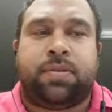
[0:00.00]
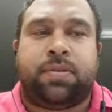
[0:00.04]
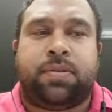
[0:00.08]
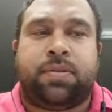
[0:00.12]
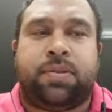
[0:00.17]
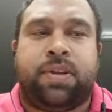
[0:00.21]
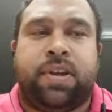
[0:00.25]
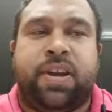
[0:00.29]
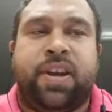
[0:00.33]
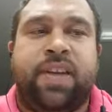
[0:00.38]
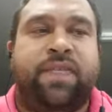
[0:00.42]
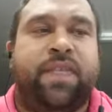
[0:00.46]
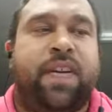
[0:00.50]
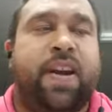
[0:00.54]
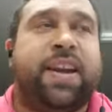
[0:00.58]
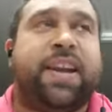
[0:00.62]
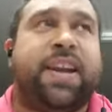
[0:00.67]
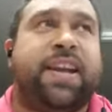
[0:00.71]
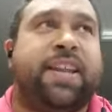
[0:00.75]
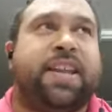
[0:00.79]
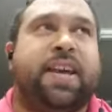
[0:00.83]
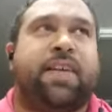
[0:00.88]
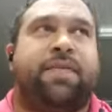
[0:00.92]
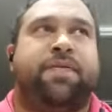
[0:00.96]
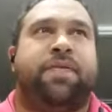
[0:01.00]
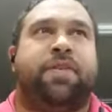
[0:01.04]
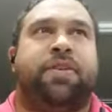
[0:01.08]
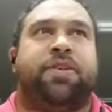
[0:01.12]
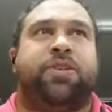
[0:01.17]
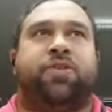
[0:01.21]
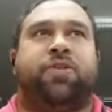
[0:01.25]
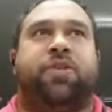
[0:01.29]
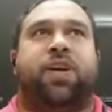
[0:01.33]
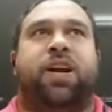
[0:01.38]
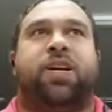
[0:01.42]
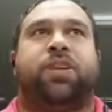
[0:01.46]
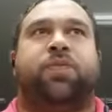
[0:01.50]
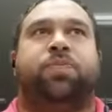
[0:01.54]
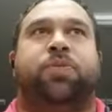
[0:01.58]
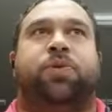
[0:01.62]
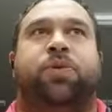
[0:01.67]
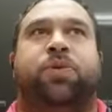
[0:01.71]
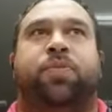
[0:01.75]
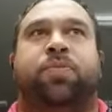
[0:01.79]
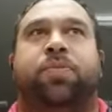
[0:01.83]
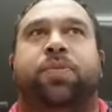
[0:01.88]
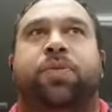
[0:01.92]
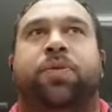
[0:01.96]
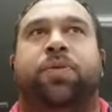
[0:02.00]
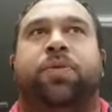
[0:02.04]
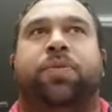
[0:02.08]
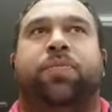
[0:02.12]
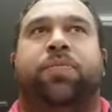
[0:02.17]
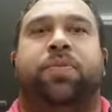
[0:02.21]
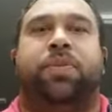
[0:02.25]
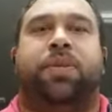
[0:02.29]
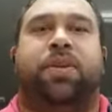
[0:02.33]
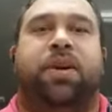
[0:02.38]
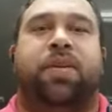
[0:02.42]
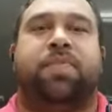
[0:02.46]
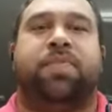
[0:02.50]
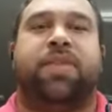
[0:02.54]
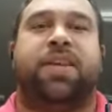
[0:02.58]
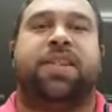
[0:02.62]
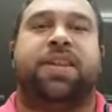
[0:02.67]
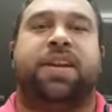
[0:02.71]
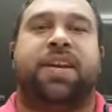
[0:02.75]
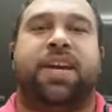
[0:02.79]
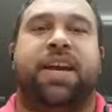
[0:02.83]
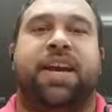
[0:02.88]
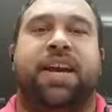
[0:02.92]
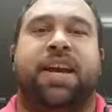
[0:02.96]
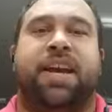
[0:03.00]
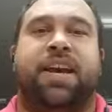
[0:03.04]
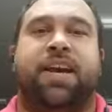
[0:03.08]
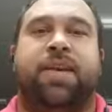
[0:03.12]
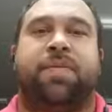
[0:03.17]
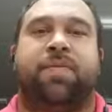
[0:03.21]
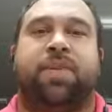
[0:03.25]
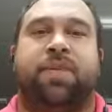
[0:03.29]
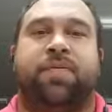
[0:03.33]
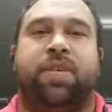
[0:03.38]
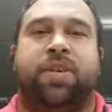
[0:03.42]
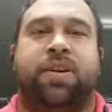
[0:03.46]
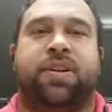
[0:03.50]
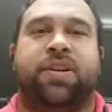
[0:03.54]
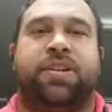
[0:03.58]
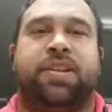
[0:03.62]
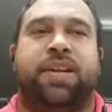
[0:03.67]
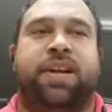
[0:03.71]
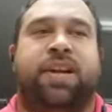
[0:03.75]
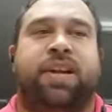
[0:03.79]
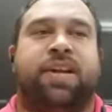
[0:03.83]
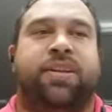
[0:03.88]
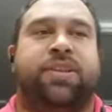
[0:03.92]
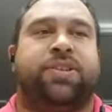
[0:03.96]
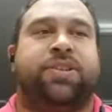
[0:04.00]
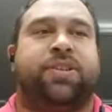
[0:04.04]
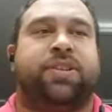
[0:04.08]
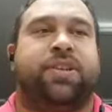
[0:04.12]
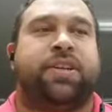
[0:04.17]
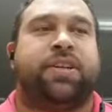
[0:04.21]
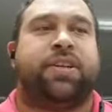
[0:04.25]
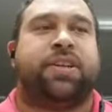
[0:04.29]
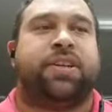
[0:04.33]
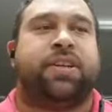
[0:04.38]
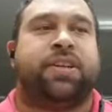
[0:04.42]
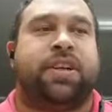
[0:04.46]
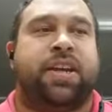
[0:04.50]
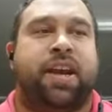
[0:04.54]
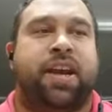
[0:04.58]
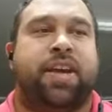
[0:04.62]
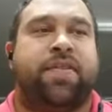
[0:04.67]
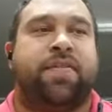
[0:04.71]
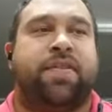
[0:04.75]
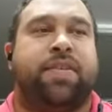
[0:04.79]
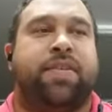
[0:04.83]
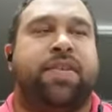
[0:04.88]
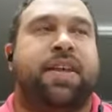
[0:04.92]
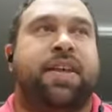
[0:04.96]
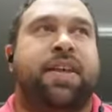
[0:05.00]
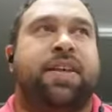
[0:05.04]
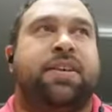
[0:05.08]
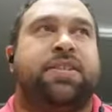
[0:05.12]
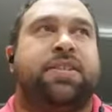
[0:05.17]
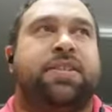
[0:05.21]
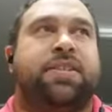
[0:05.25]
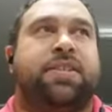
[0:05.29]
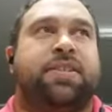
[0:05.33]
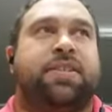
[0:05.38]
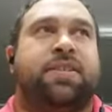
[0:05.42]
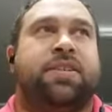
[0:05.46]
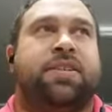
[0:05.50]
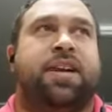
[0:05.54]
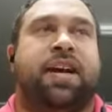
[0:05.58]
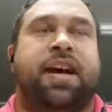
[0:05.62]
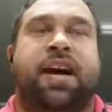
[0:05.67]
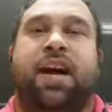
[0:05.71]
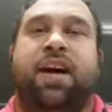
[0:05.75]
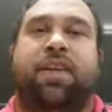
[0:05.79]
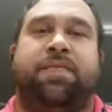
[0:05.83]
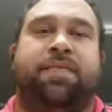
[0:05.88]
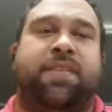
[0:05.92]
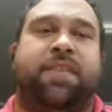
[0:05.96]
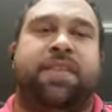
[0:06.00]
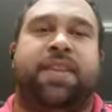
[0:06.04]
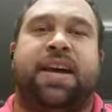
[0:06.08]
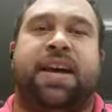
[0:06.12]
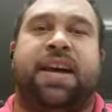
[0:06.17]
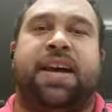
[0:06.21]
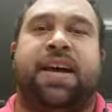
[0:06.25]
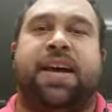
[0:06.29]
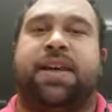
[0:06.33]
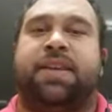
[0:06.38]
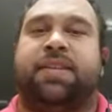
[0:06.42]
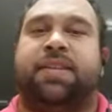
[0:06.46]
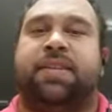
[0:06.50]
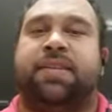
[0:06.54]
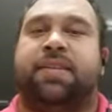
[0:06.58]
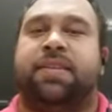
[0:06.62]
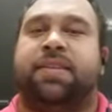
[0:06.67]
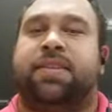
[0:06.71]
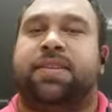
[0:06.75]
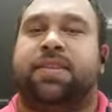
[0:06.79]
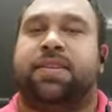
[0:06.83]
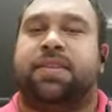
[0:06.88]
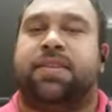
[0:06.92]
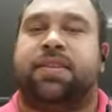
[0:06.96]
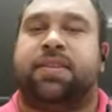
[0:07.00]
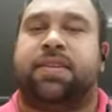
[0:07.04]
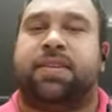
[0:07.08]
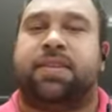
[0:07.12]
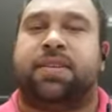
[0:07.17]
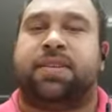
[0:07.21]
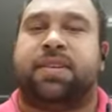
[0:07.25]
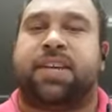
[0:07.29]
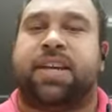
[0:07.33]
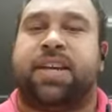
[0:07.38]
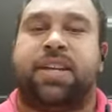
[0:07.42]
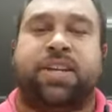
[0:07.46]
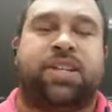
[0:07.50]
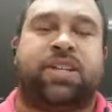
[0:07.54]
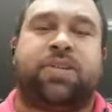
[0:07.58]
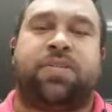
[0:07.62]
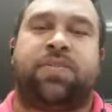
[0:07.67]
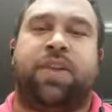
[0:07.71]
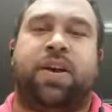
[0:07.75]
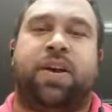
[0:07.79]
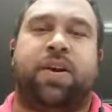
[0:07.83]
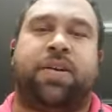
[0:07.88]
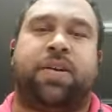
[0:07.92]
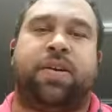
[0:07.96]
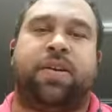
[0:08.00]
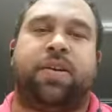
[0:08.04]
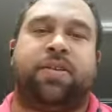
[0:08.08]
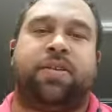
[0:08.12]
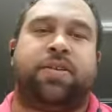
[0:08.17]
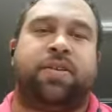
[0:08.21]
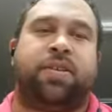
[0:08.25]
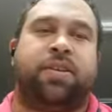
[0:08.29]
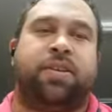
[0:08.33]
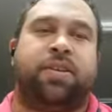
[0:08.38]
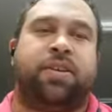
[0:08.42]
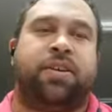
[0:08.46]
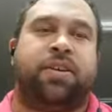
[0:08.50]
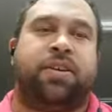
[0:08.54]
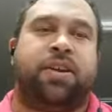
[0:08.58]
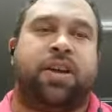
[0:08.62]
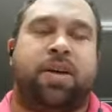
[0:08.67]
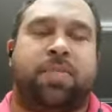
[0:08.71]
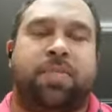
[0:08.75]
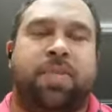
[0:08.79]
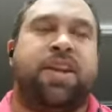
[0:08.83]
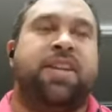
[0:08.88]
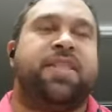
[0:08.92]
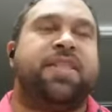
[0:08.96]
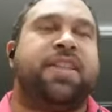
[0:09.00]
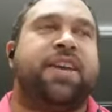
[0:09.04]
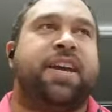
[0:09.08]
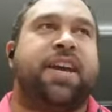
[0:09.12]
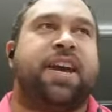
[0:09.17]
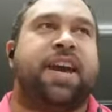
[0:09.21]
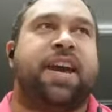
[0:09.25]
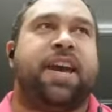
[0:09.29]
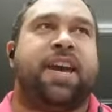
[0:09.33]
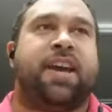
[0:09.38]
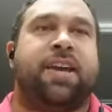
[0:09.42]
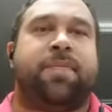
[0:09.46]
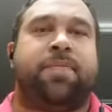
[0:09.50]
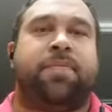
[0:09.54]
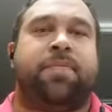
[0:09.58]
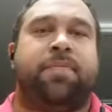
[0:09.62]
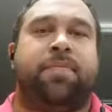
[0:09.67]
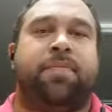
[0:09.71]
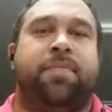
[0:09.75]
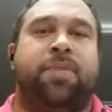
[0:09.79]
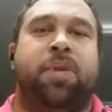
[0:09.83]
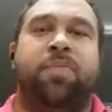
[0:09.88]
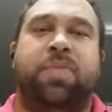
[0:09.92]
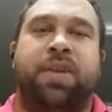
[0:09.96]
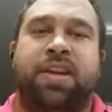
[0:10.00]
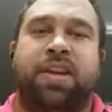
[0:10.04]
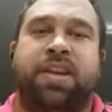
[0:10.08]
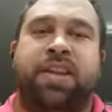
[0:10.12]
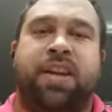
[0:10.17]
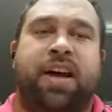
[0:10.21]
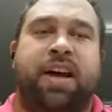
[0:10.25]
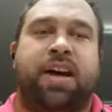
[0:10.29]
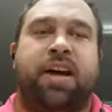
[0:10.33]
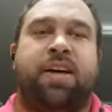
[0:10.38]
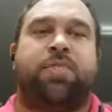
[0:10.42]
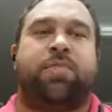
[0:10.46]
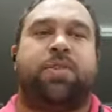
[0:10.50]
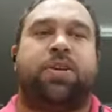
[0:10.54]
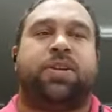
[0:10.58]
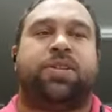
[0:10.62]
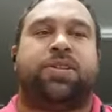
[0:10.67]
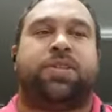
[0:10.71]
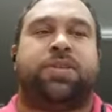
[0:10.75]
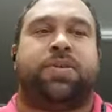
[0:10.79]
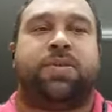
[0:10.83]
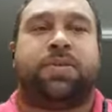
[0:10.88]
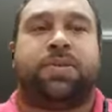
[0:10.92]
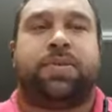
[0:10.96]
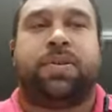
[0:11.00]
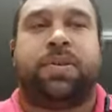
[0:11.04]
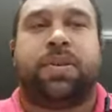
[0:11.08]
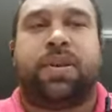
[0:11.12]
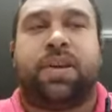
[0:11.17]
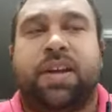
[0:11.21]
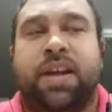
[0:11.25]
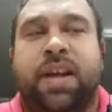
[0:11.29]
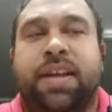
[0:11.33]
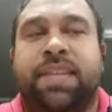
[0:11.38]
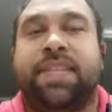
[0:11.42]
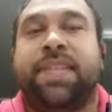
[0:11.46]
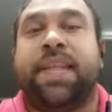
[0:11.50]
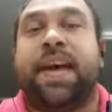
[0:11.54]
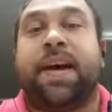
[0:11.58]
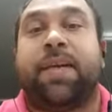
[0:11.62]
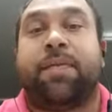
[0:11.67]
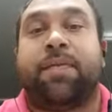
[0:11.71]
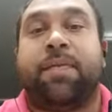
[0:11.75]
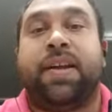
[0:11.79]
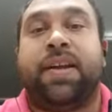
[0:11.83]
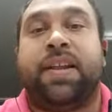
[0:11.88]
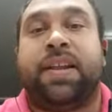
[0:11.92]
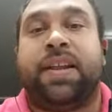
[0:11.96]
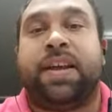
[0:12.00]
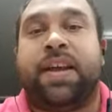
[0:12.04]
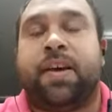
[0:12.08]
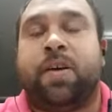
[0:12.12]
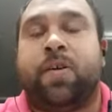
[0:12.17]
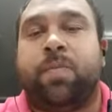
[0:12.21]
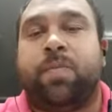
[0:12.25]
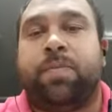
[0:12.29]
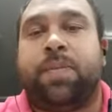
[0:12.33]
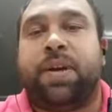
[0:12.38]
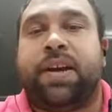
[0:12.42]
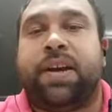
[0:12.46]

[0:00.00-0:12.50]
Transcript: If I get that first crash ball, boom, I'm in the game, I've got a touch, everything's after that can just flow. I'm in the game, I'm in the arm wrestle. And that really helped me.